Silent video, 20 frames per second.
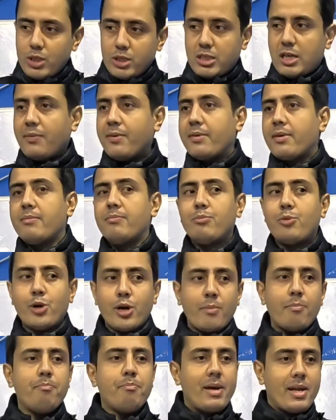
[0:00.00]
will suffer from
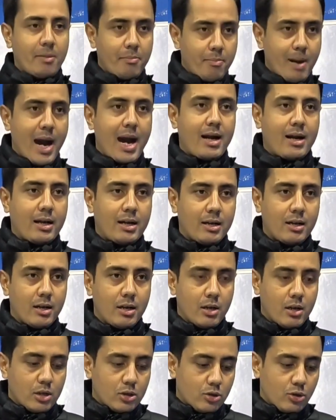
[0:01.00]
boredom very badly.
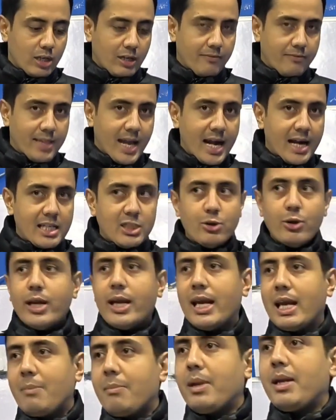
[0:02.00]
So if that is your
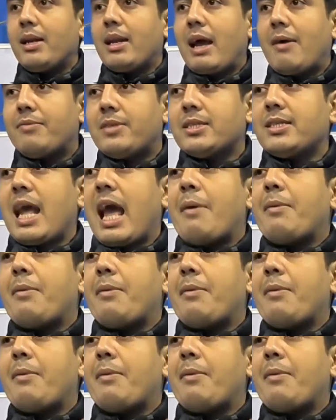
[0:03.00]
aim in life, just